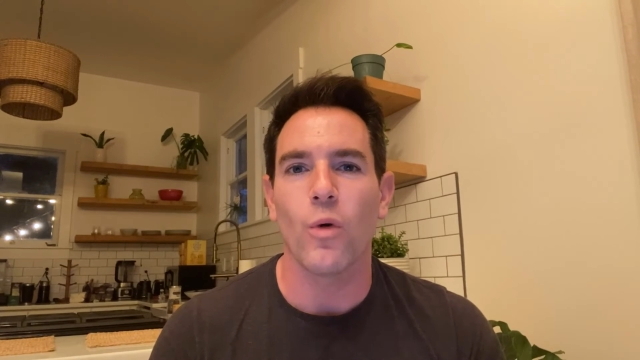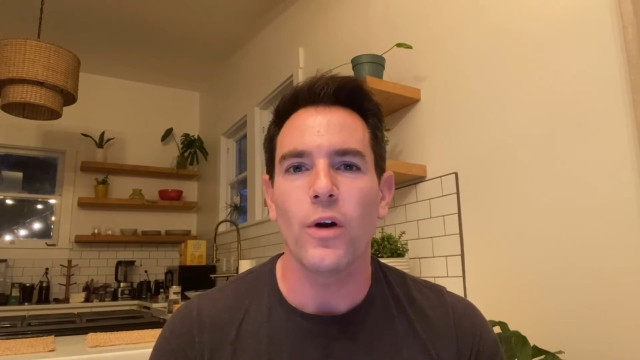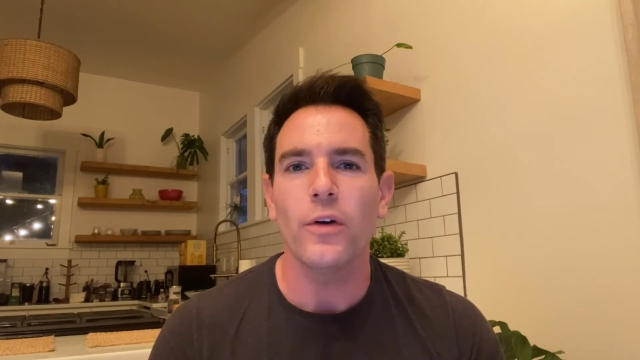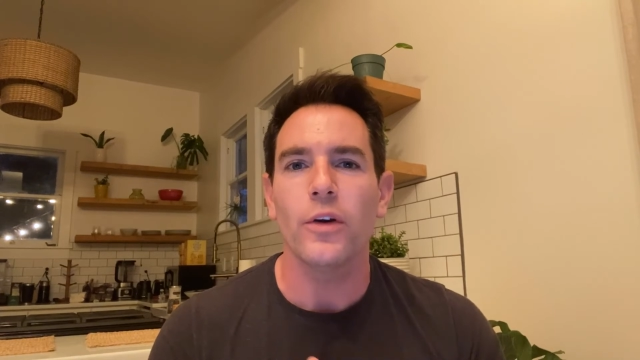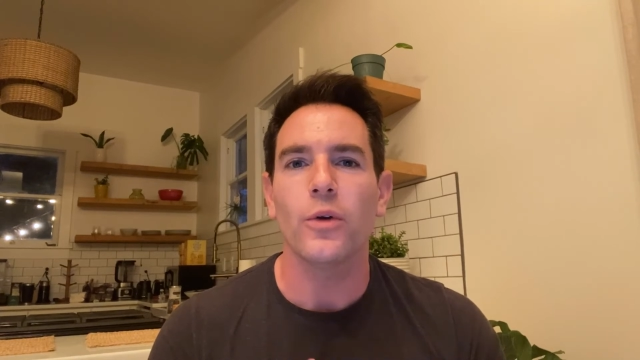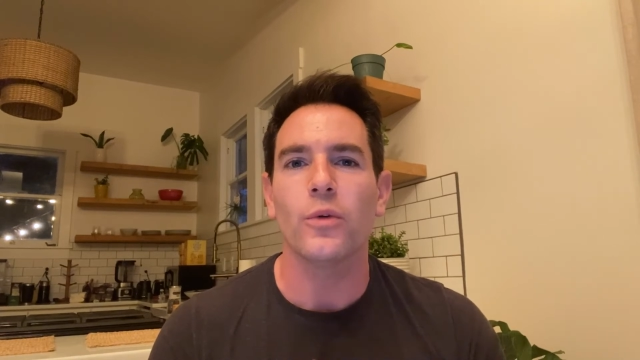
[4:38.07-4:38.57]
what
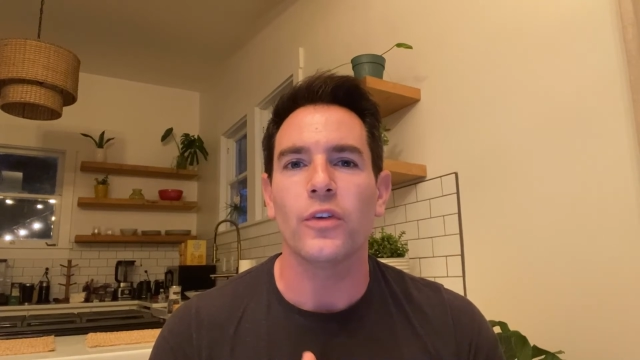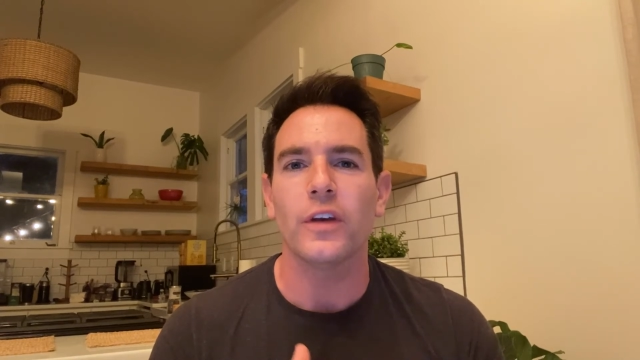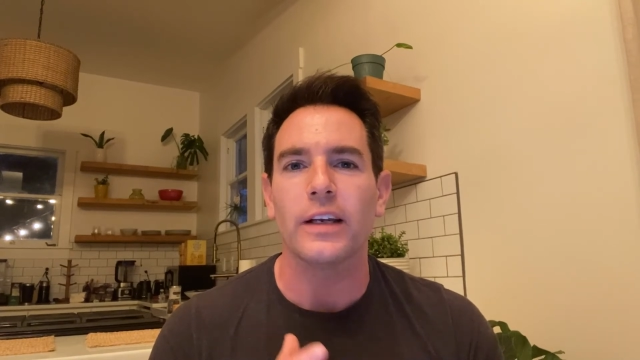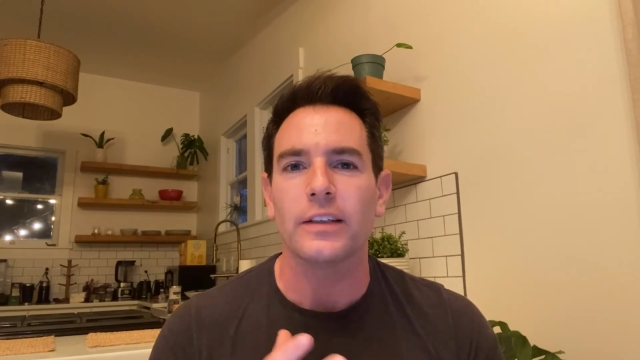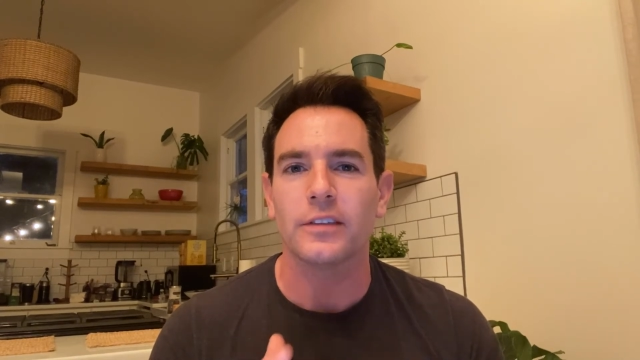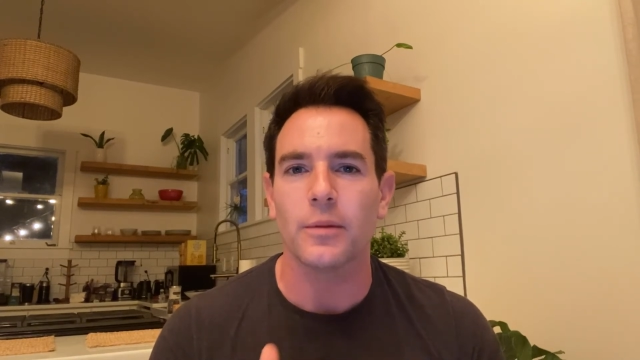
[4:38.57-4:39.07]
are you
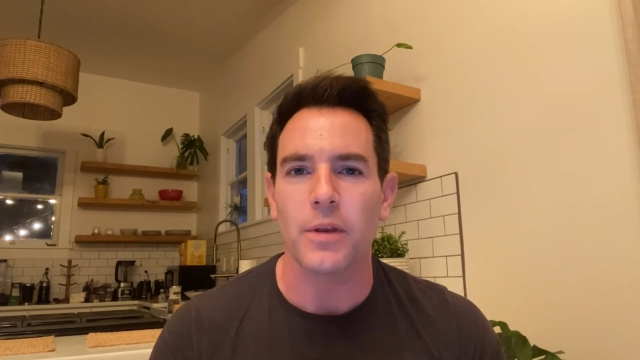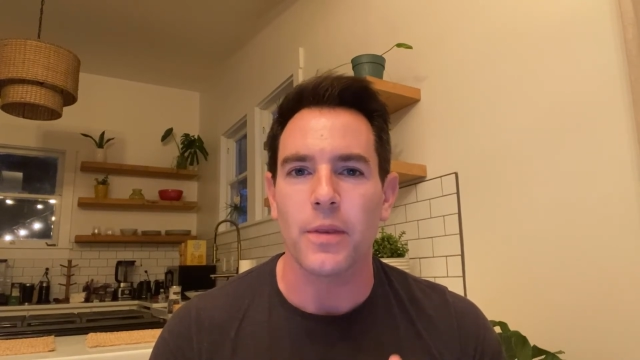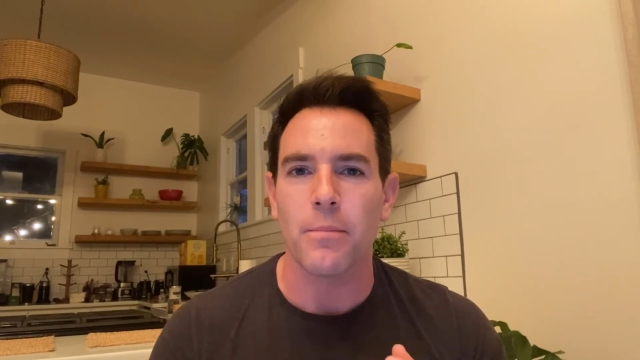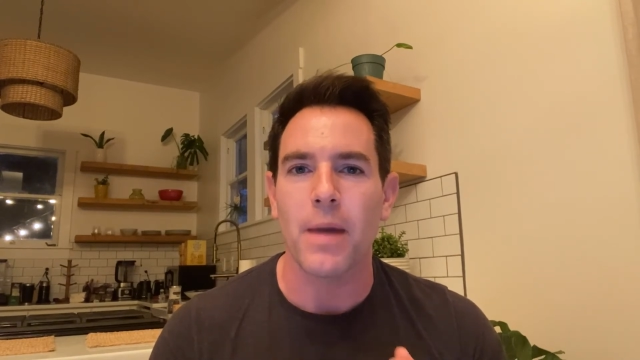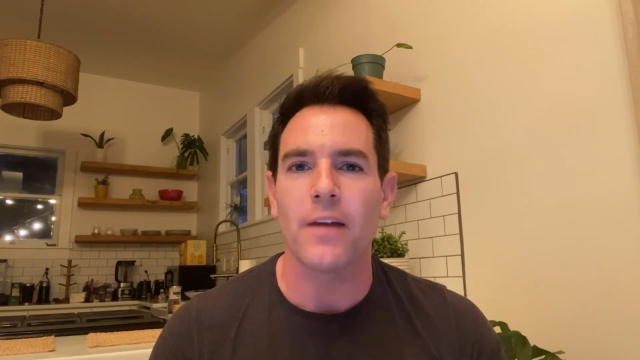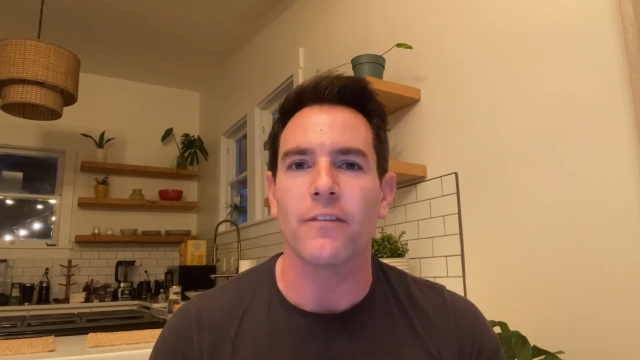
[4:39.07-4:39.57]
seeing as some of
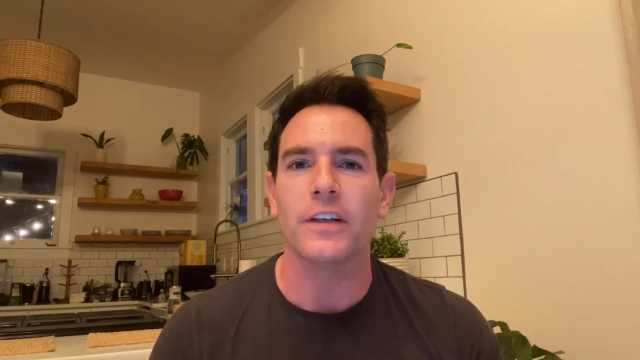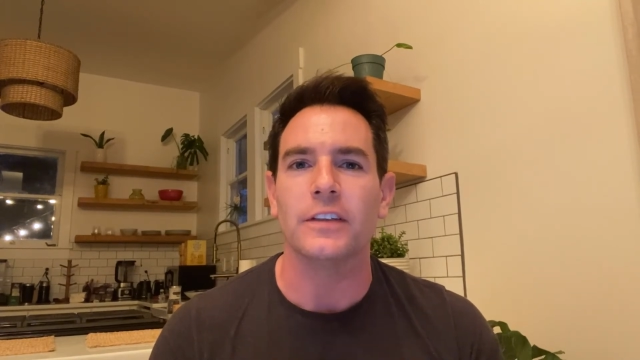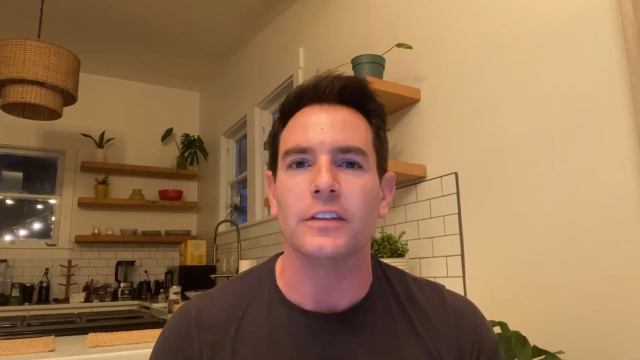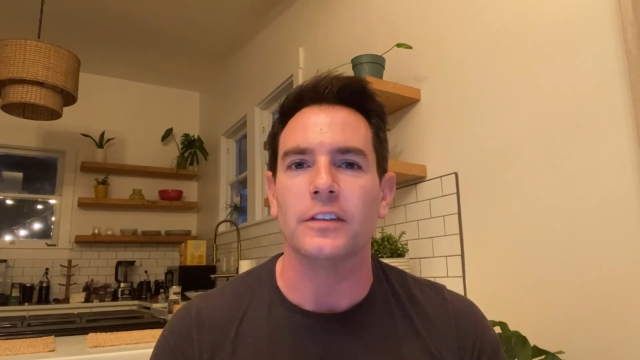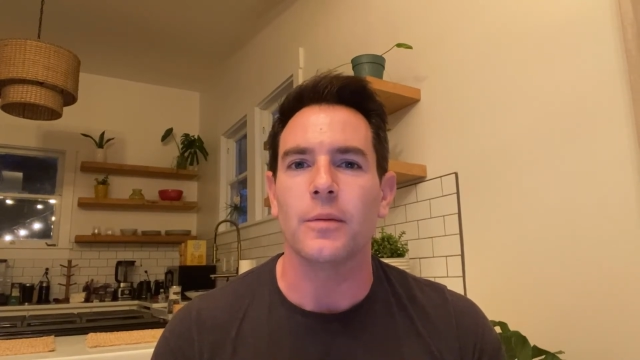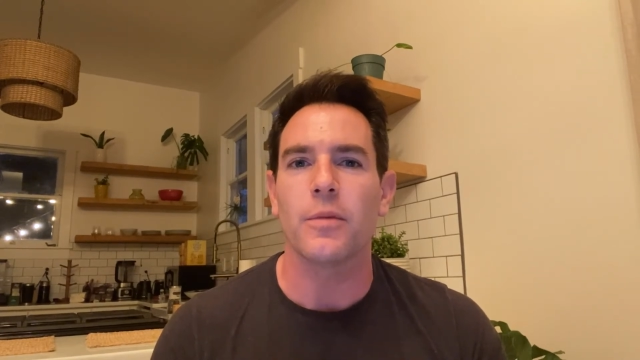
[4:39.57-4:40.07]
the
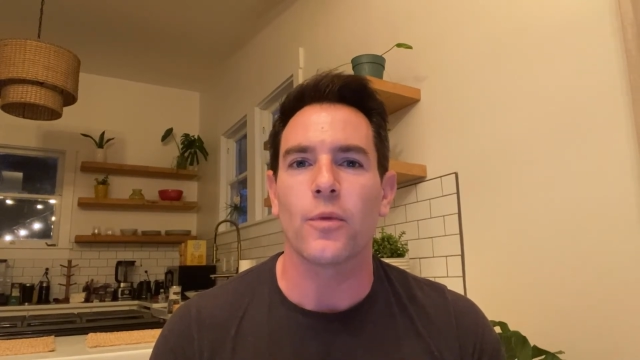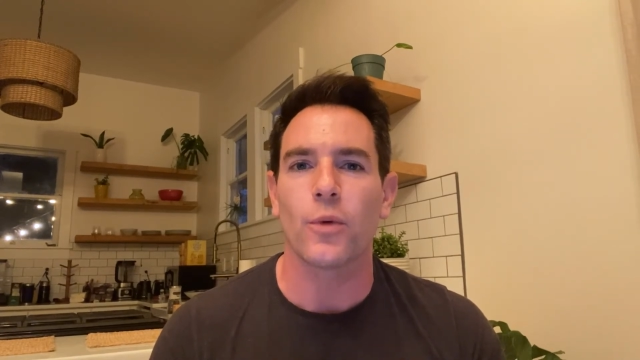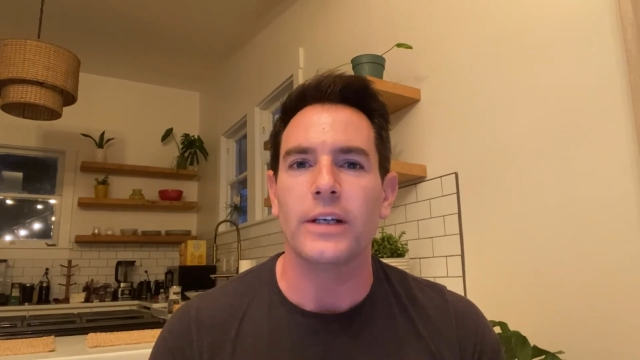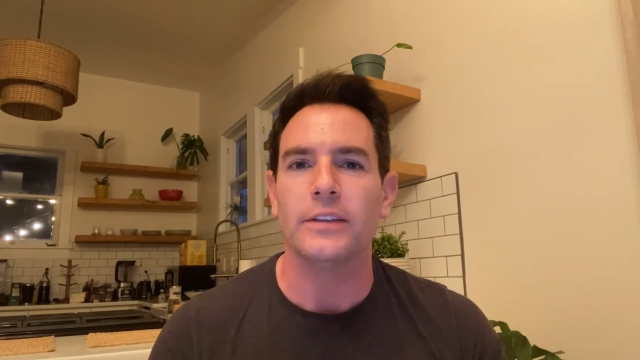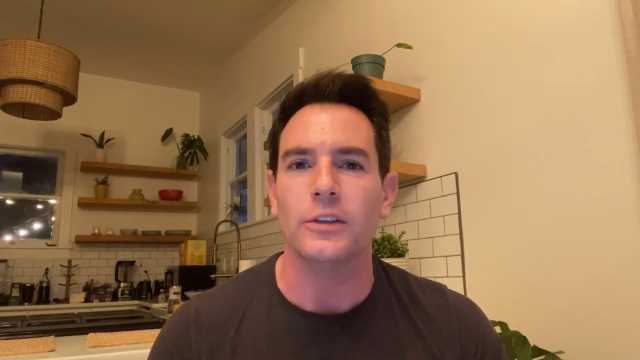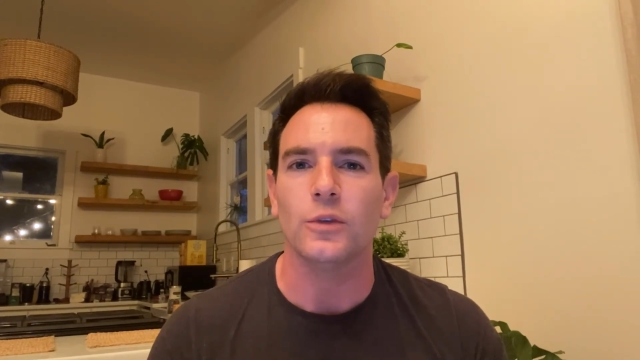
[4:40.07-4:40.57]
benefits and some of the
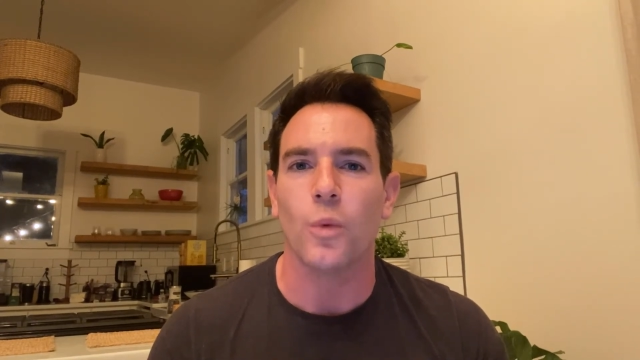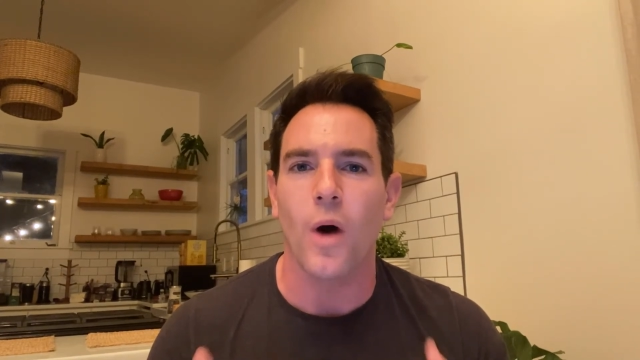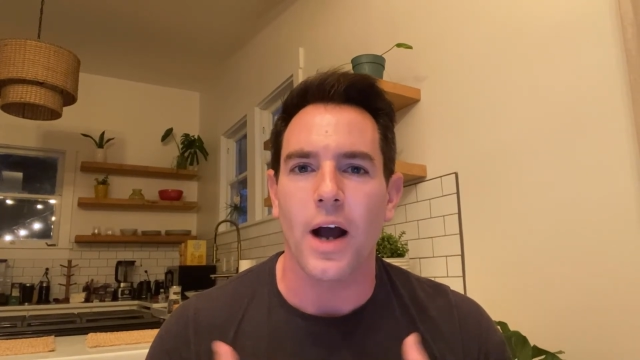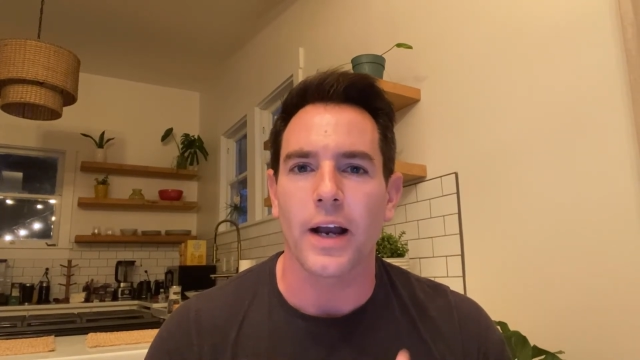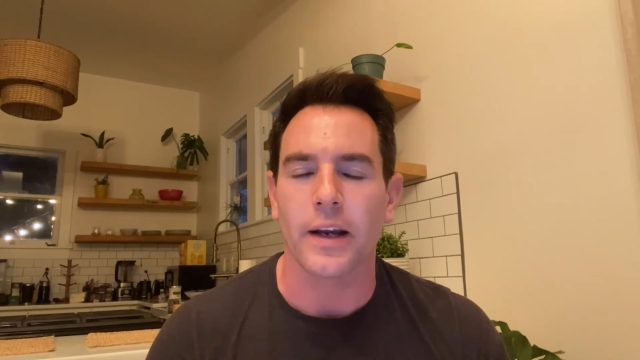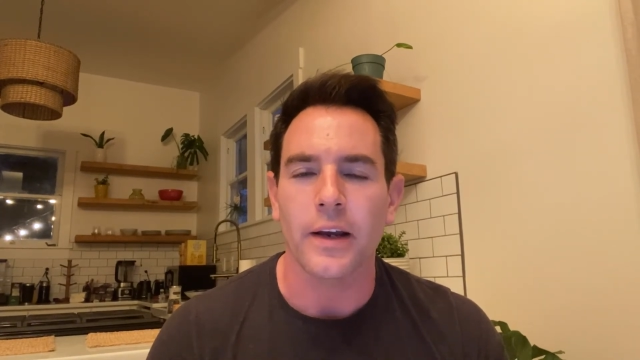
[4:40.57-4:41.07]
reasons
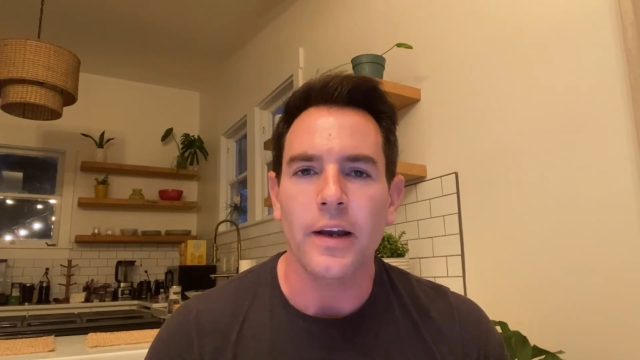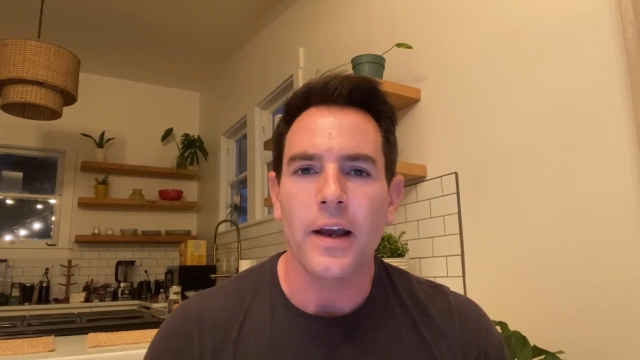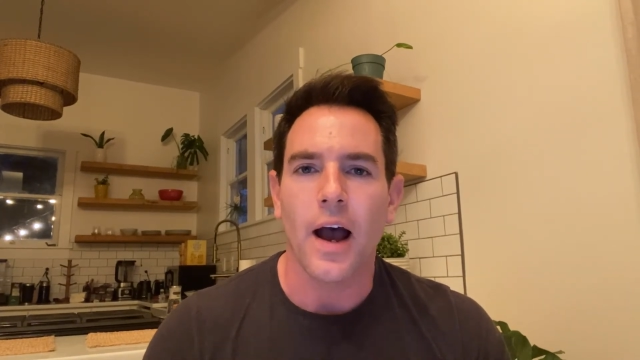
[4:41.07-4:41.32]
why